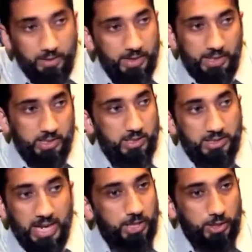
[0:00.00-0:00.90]
The
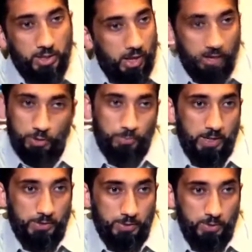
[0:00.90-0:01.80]
next gadget
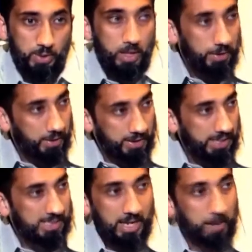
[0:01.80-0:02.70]
occupies you. The
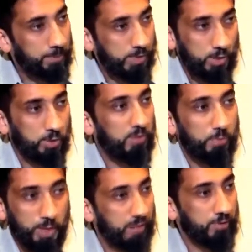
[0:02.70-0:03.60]
next episode
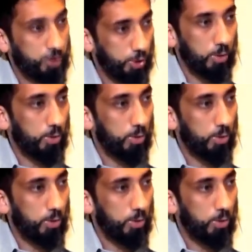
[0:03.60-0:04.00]
of whatever